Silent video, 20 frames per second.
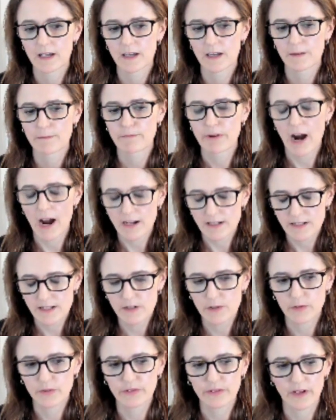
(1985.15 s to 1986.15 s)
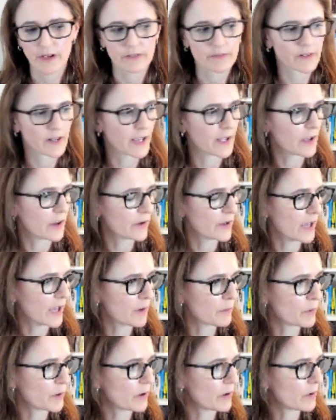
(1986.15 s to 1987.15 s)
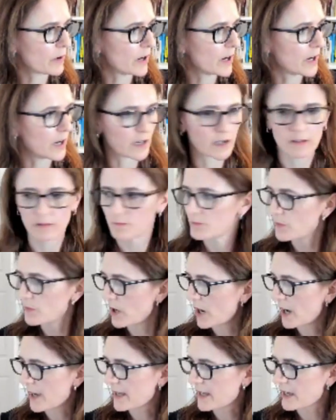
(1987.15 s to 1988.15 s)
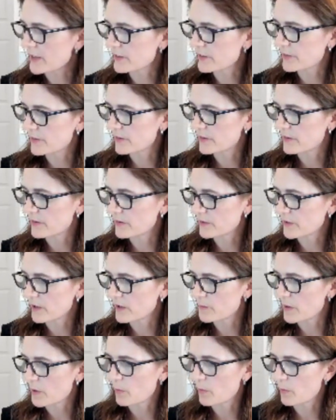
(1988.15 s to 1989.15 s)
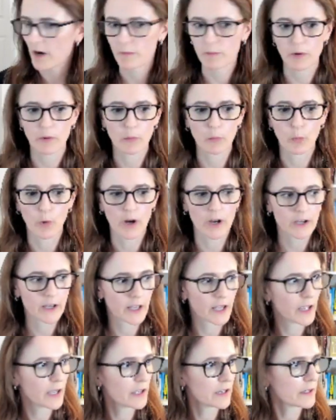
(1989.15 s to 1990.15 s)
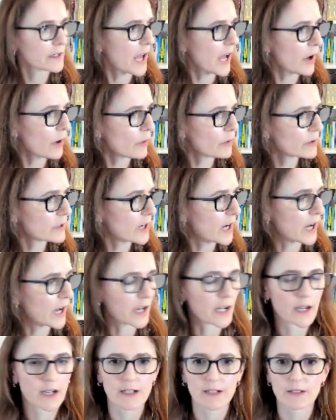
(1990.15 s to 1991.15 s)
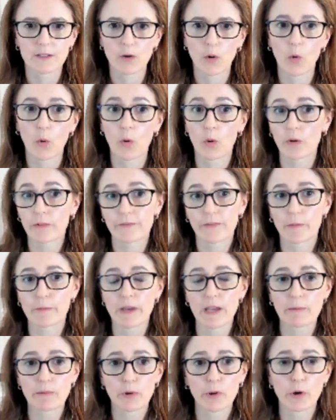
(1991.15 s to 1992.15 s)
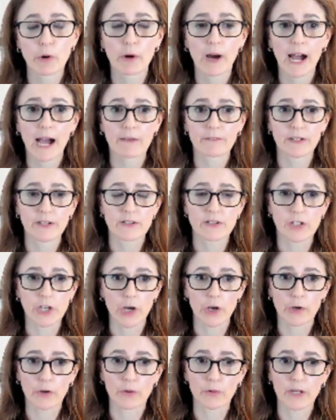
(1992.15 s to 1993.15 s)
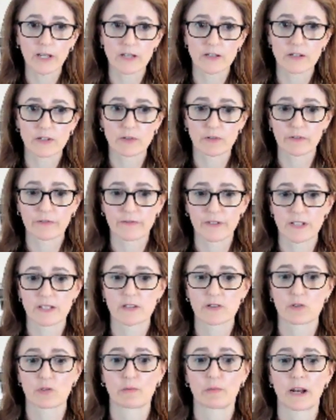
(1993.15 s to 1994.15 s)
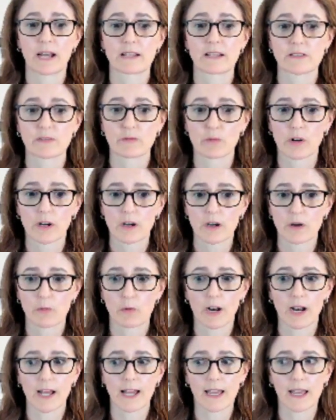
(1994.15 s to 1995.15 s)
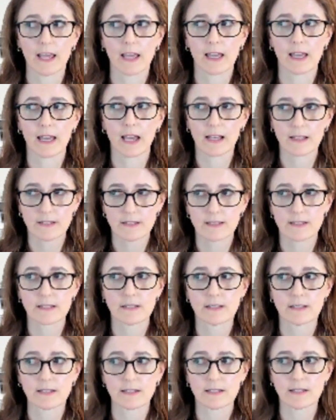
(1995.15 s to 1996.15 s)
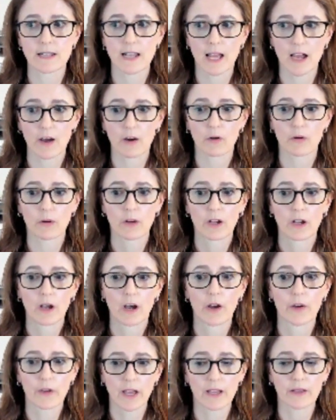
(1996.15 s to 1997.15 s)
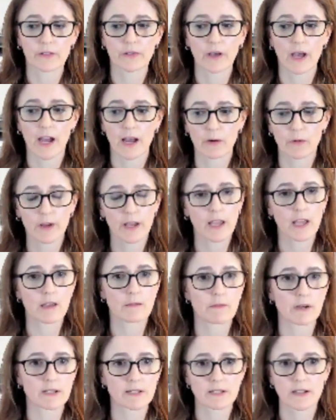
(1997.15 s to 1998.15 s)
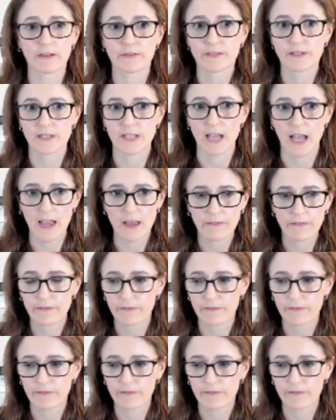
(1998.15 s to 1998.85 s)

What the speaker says: practical stuff like, okay, well, I guess this is going to be where I'm working now. Or for people who are having to go into a physical place of work, well, I guess this is now, okay, so how do I keep myself safe?